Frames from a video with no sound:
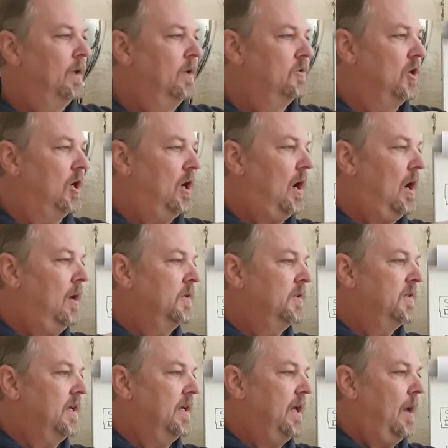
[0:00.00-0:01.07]
to close
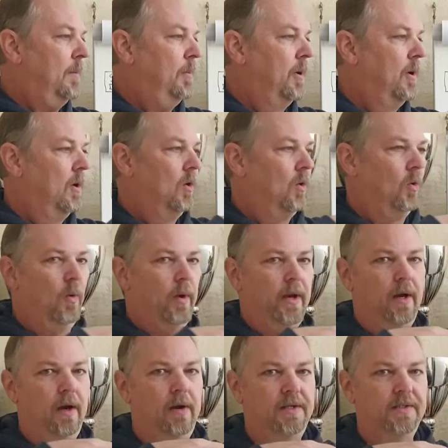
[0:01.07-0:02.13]
the gap or
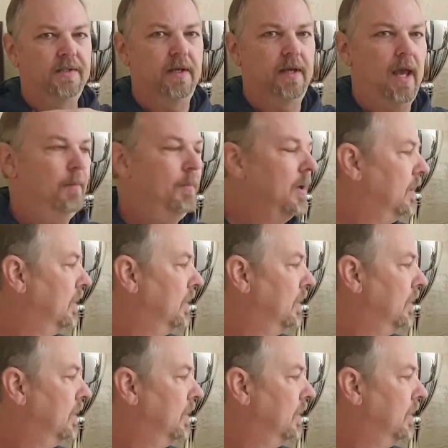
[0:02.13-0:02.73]
increase the gap.